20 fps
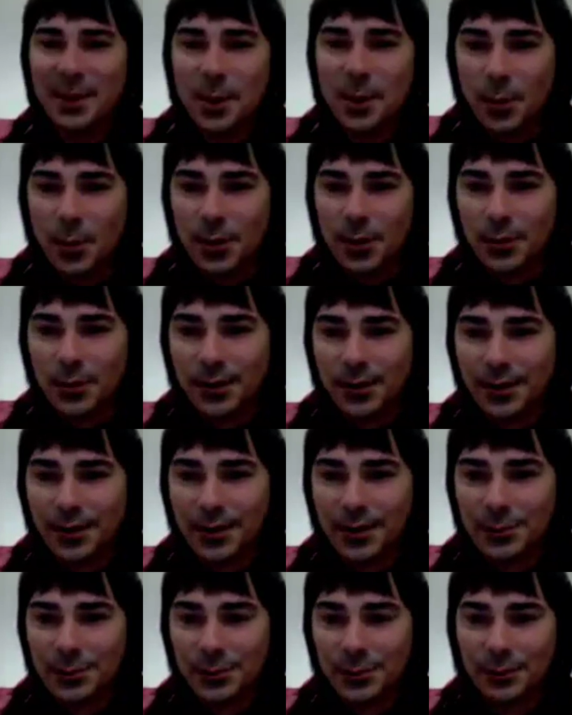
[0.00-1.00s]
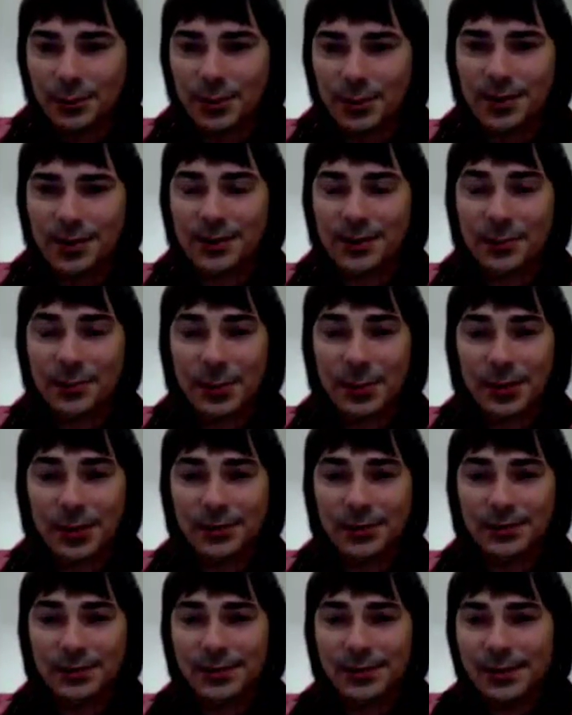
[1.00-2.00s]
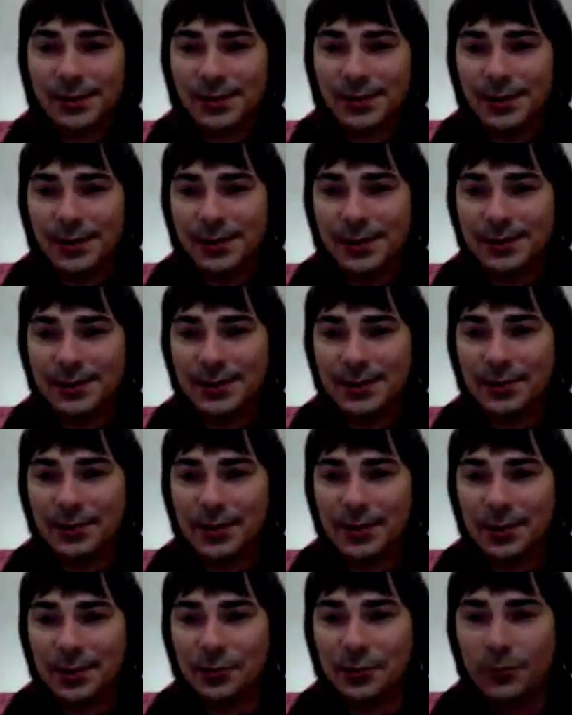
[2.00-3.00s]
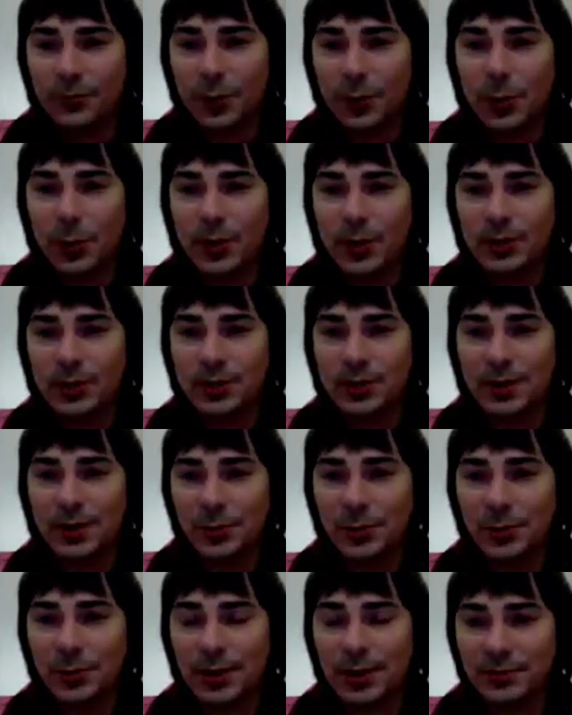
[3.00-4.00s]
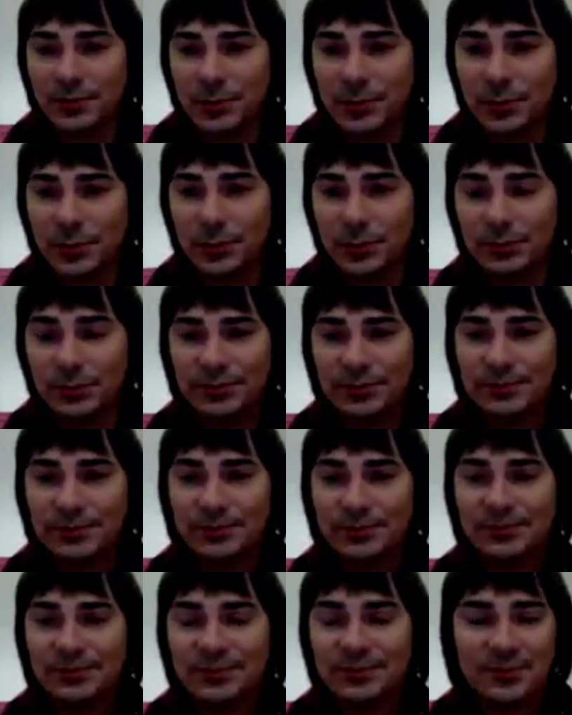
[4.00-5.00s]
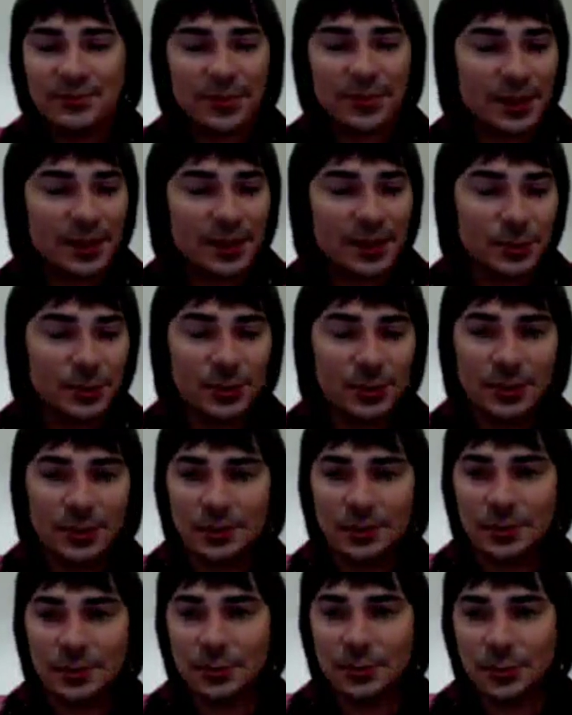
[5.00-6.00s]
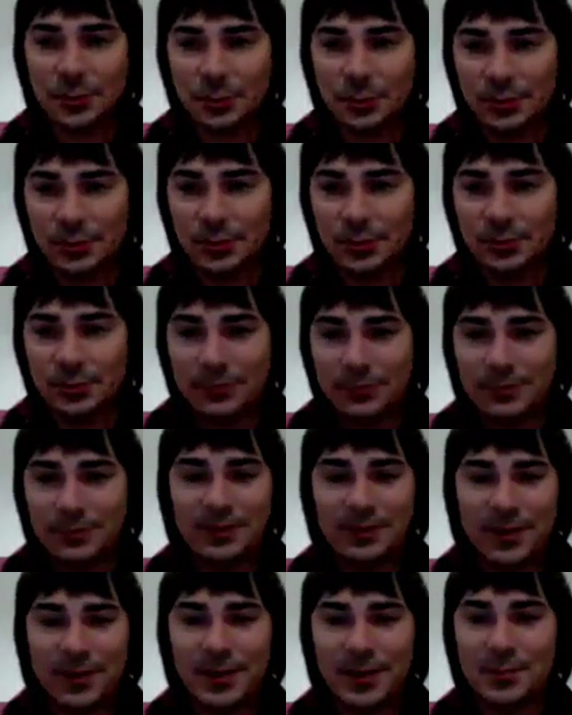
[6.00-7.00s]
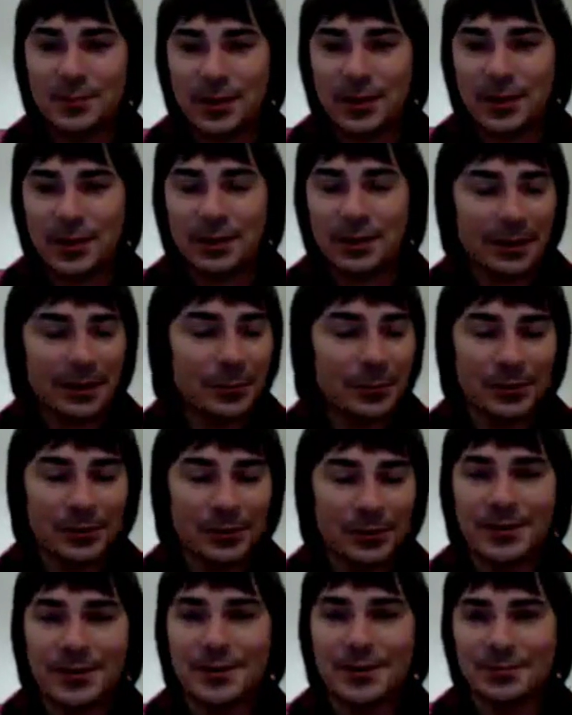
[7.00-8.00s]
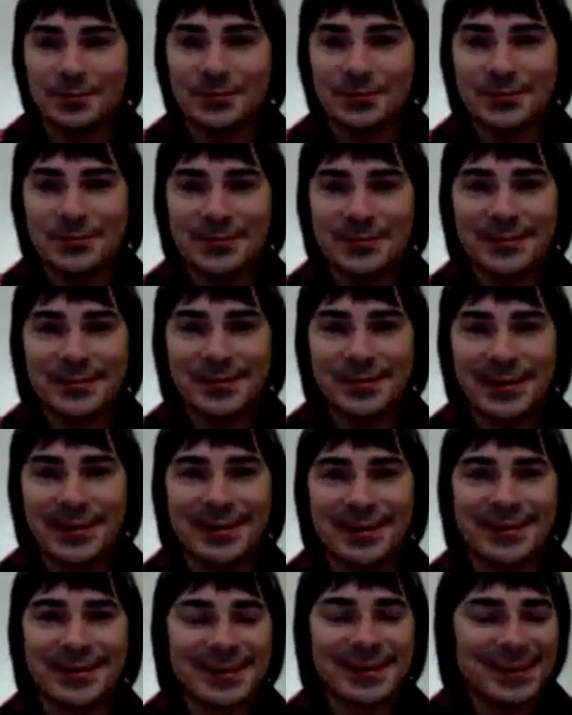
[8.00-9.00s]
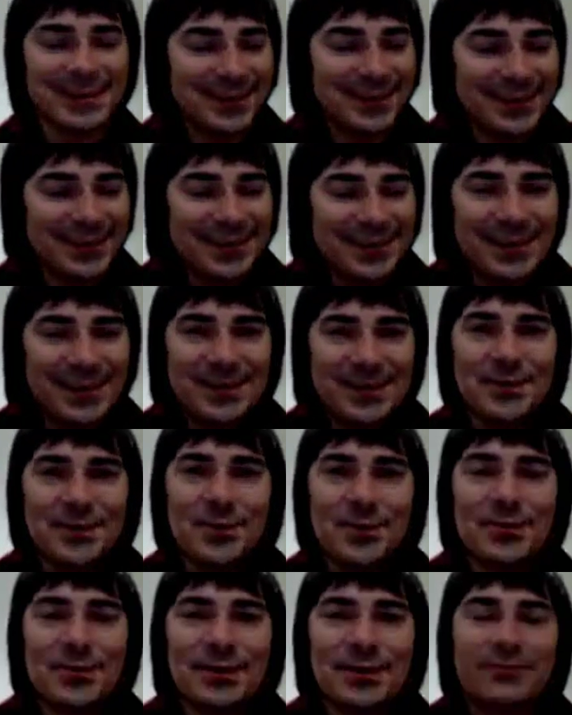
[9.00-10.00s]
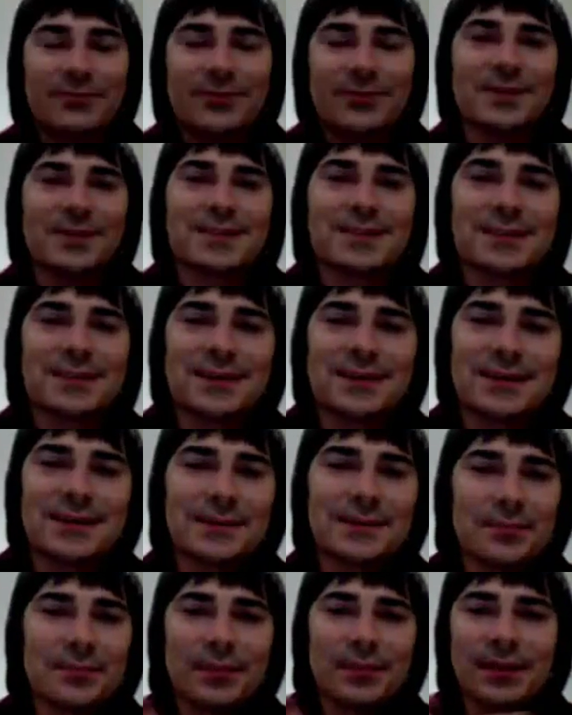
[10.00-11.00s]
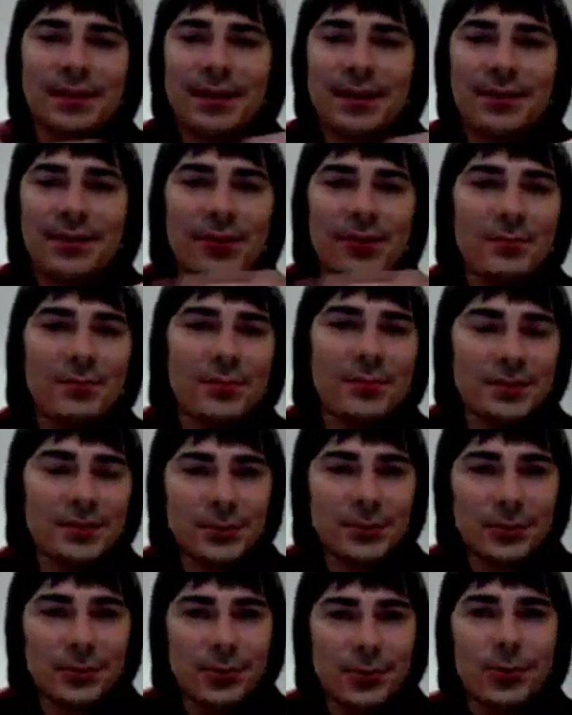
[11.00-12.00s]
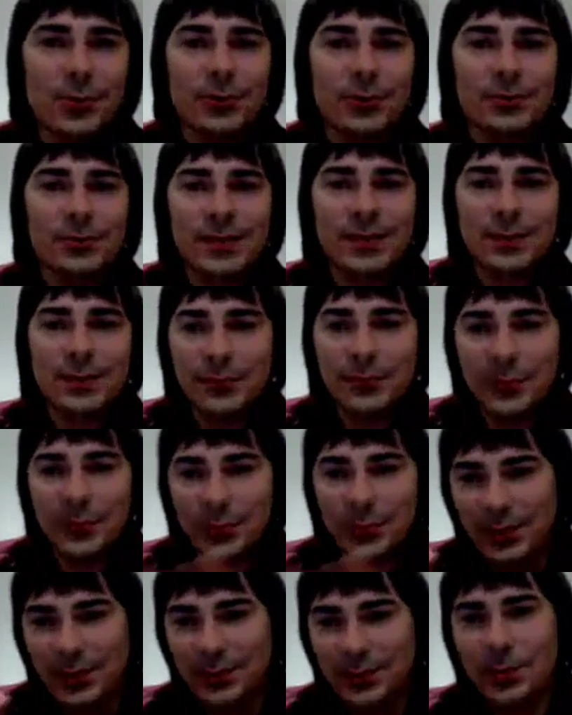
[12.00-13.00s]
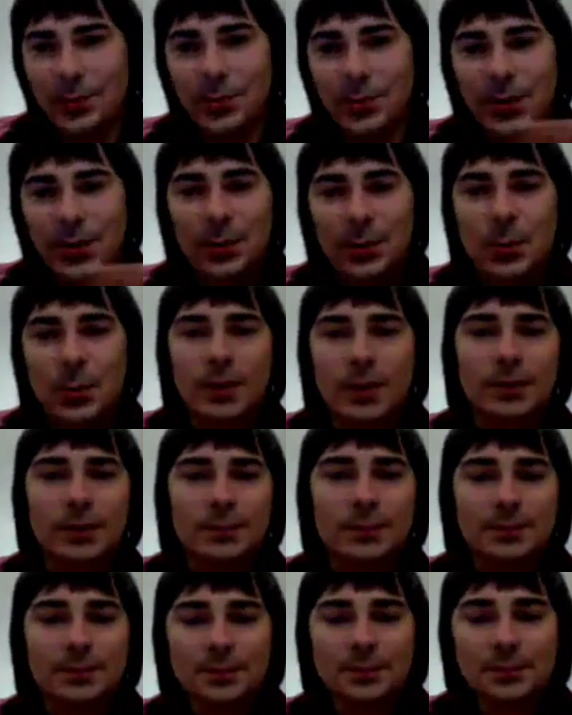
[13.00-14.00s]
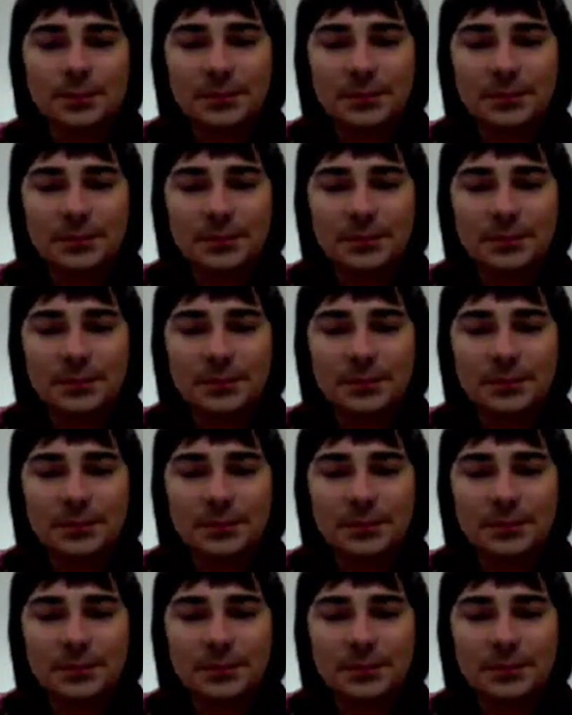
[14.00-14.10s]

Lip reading: When will I come to Albania? Well, Adela, thank you for your question. I would love to. As soon as you invite me, I will come. You know, friends, I really miss you all. Some of you I know very well.